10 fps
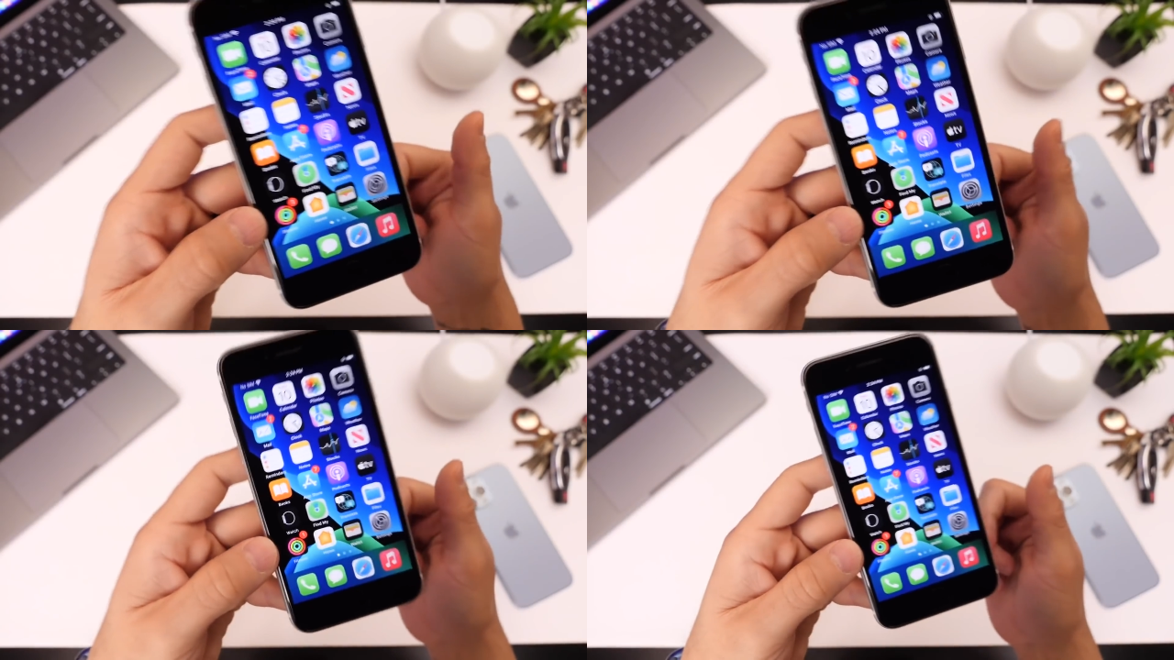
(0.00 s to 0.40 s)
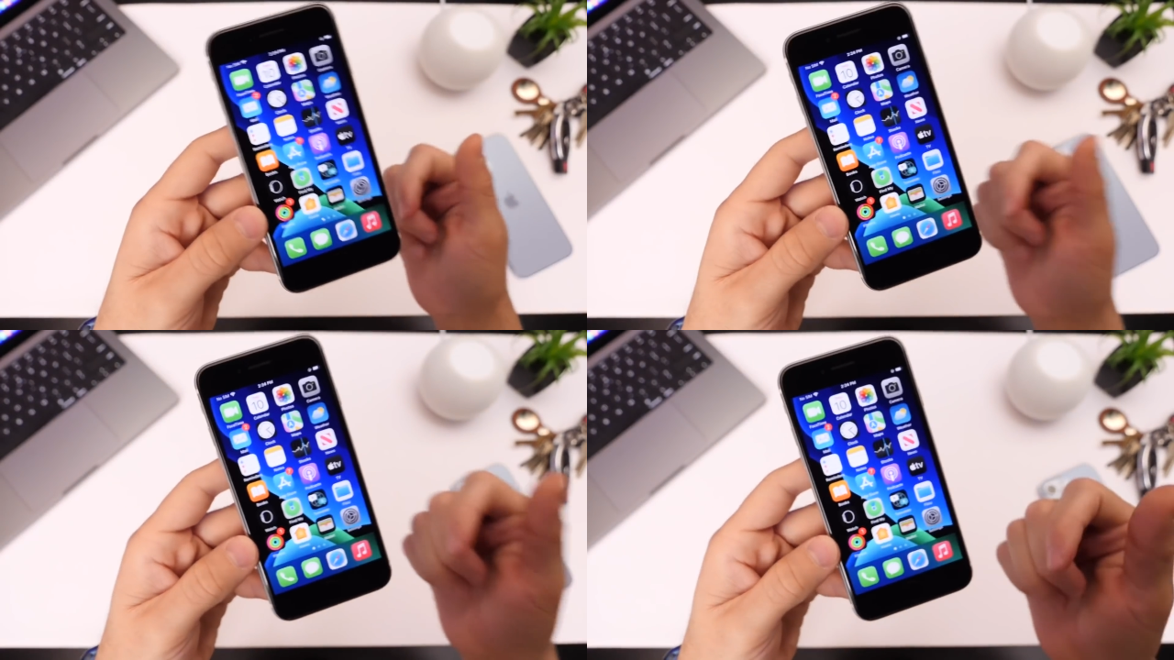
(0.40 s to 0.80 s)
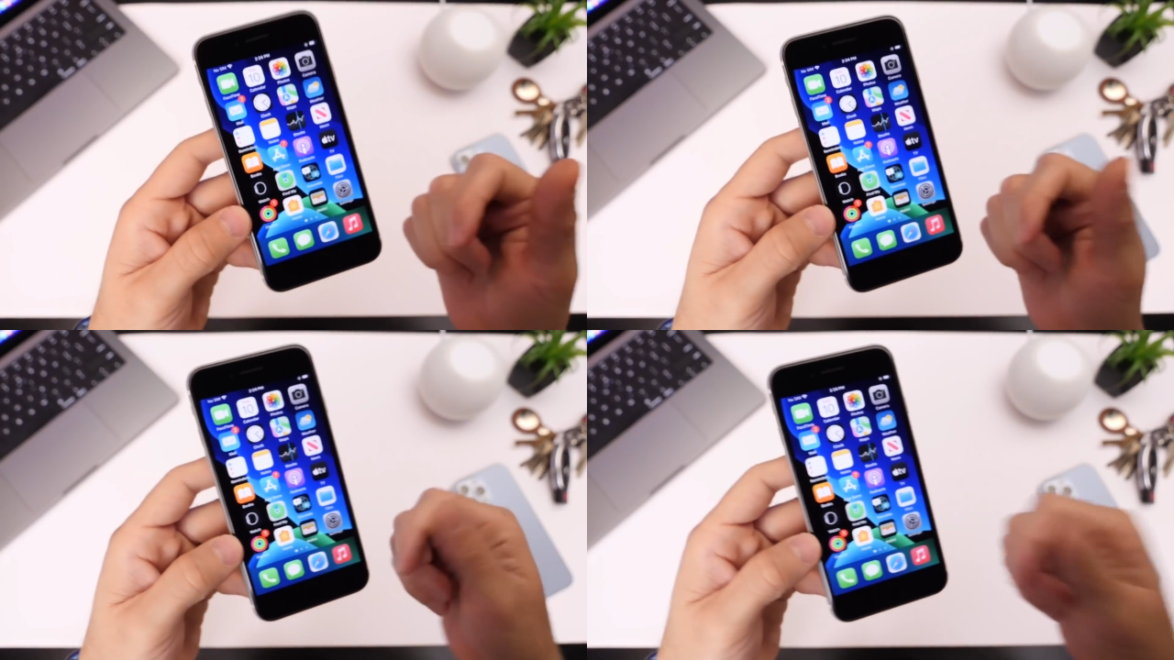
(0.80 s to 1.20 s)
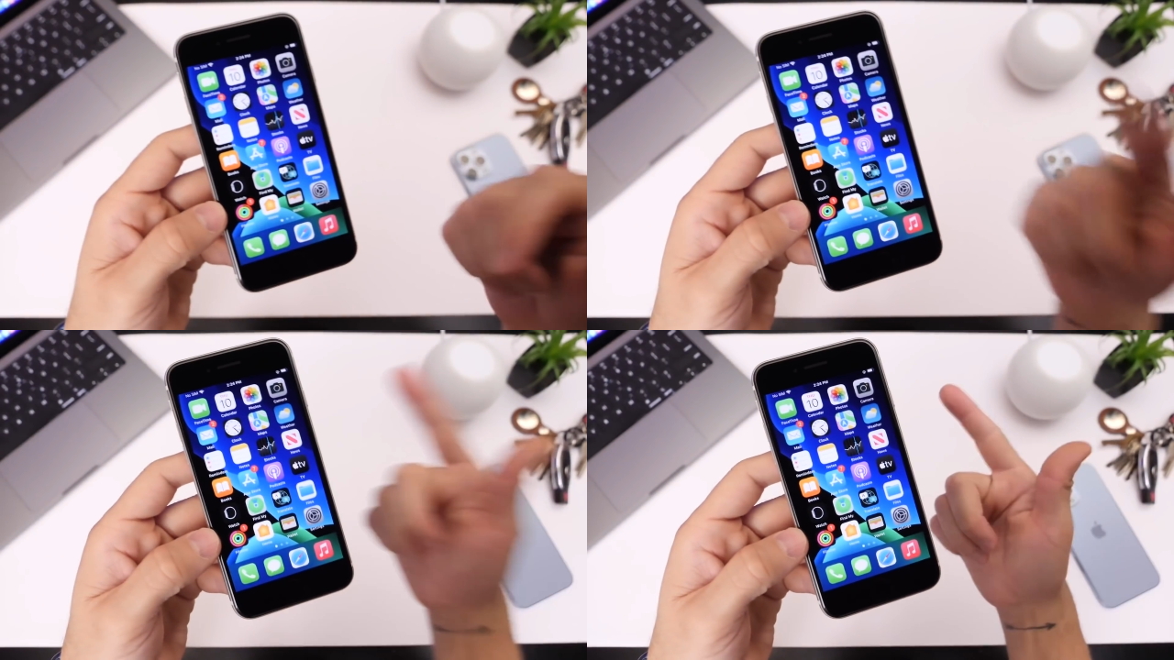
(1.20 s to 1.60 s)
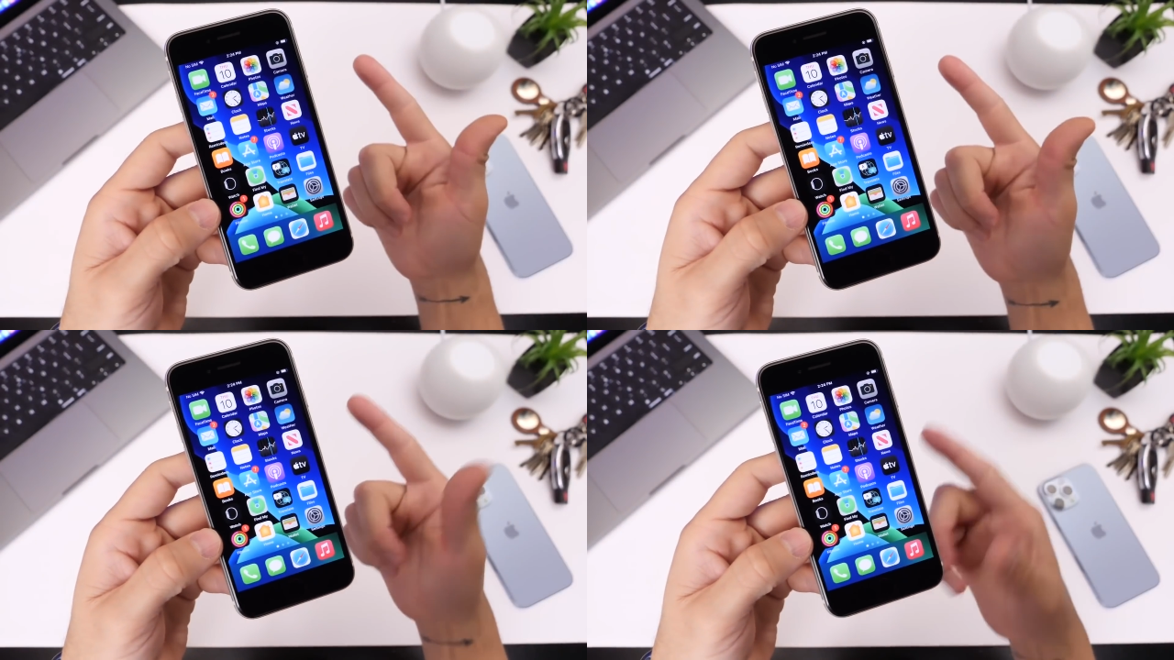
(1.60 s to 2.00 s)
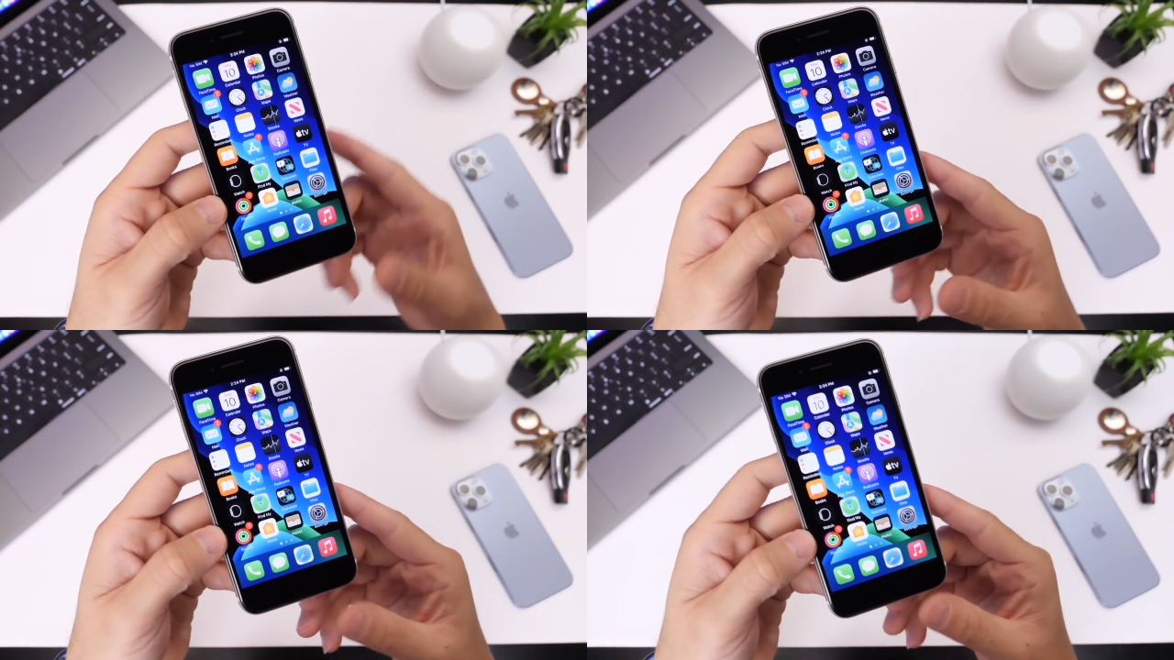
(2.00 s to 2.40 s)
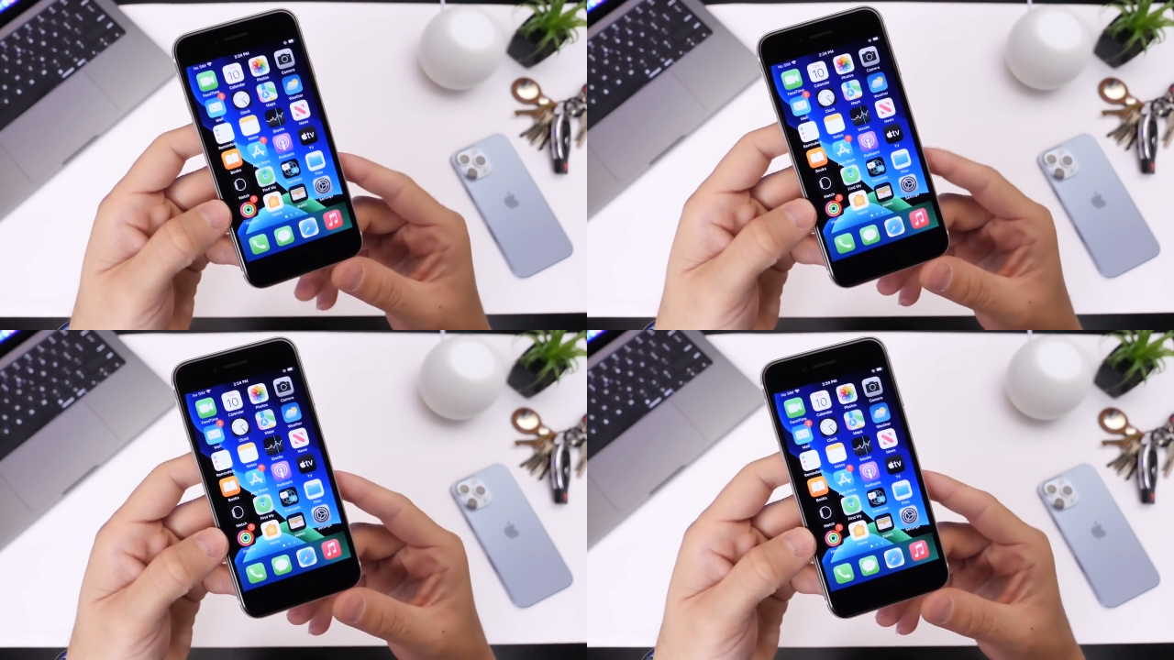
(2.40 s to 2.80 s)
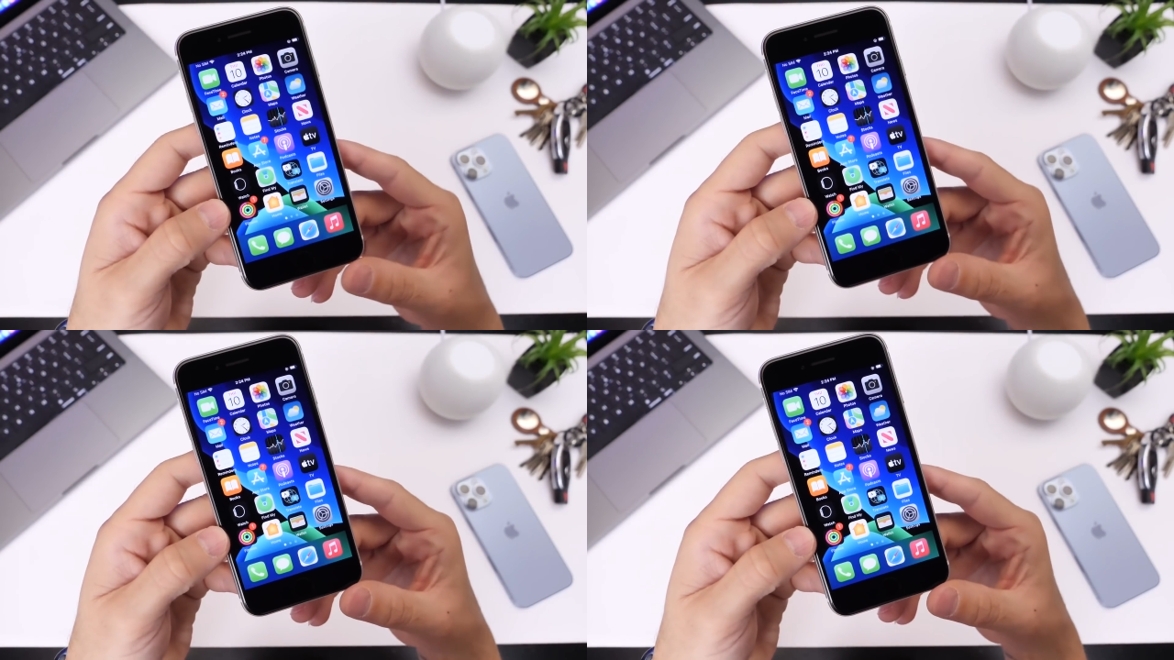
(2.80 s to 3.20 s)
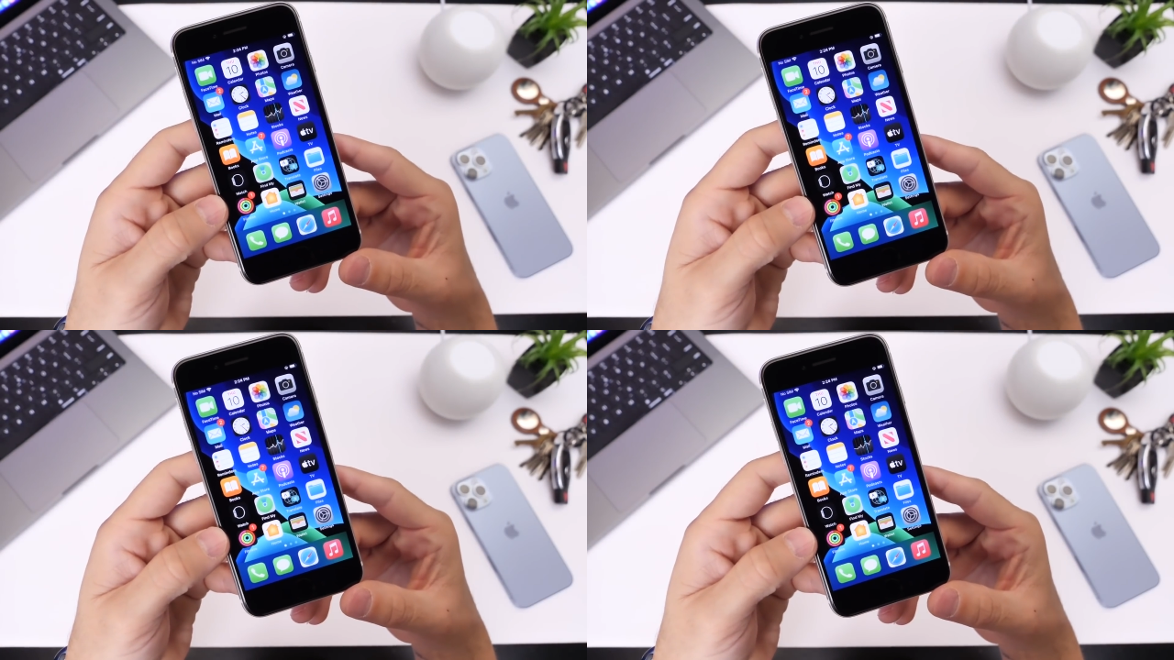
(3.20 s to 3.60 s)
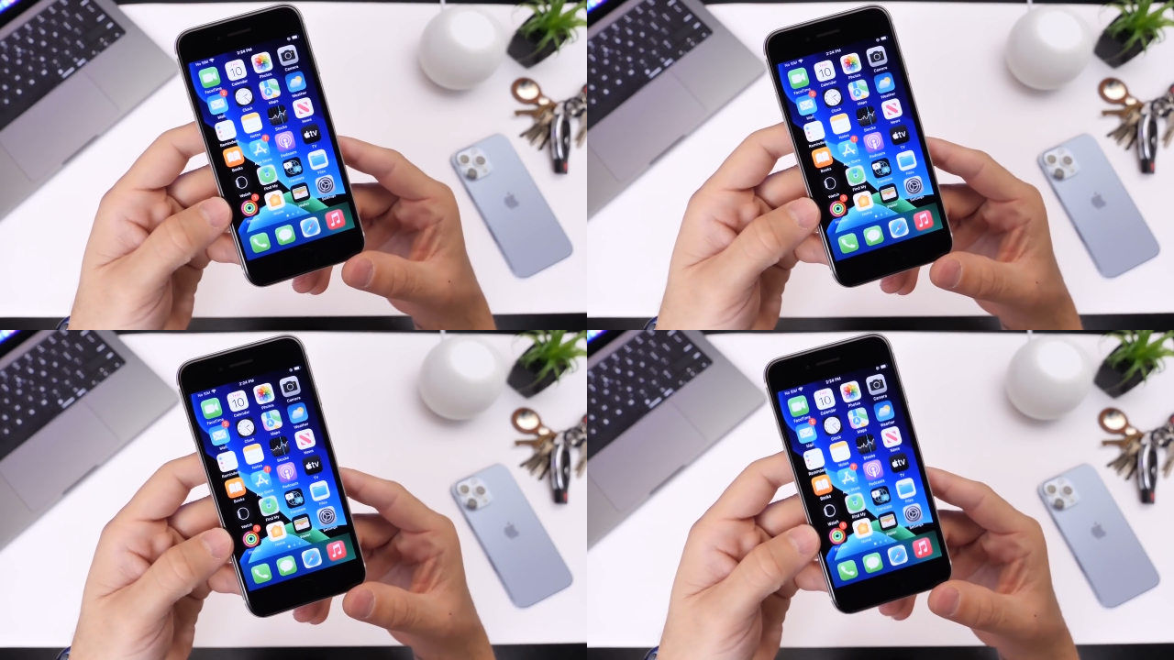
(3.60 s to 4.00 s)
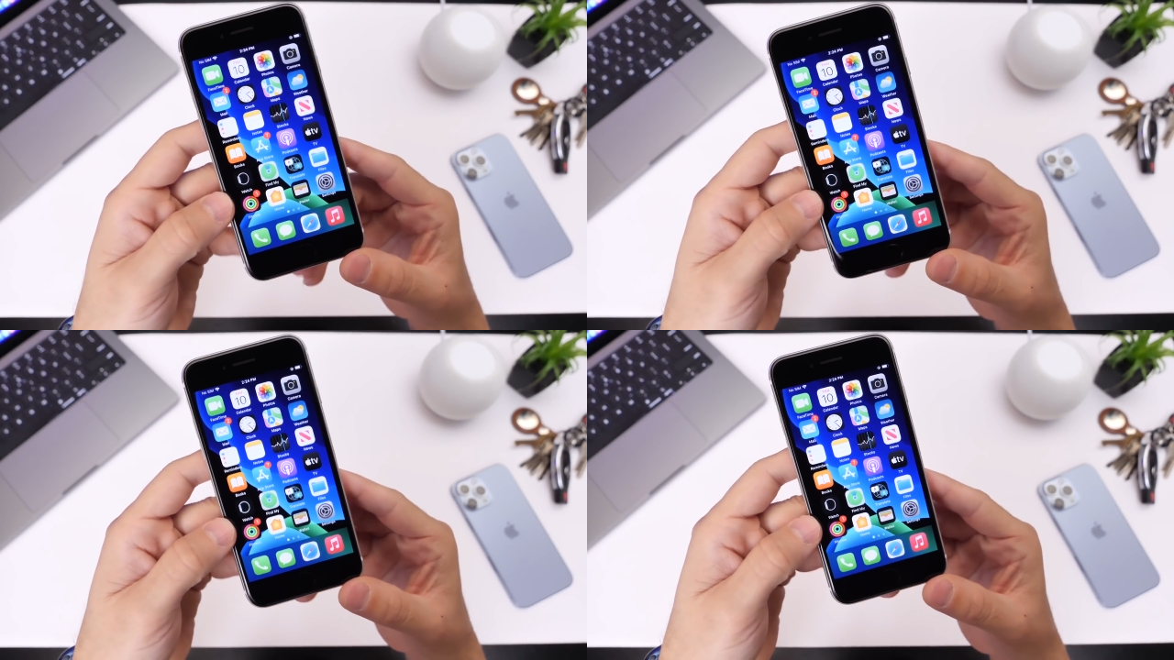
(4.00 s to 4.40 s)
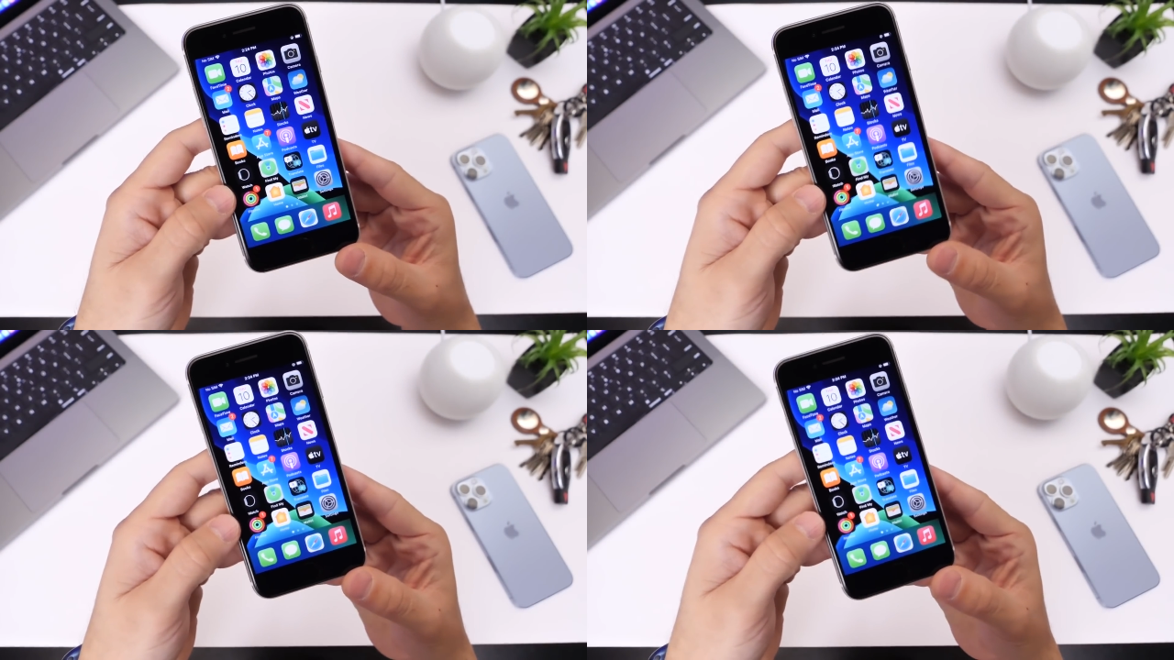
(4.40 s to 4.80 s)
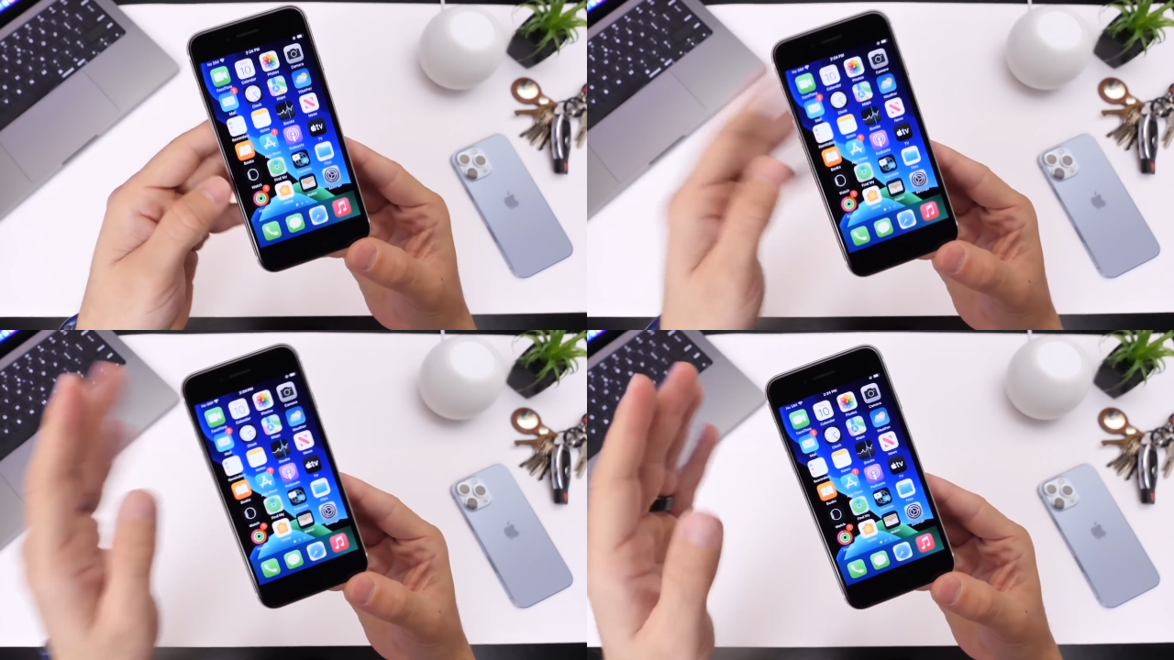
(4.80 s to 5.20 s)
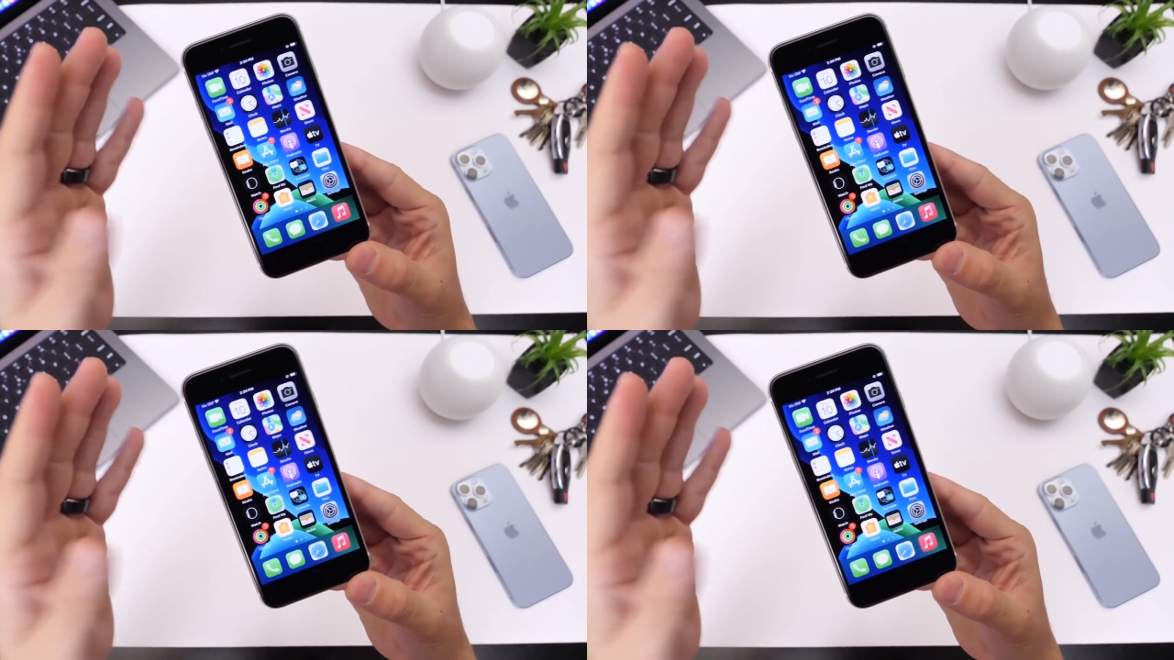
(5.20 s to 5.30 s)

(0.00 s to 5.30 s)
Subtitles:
(no speaker visible)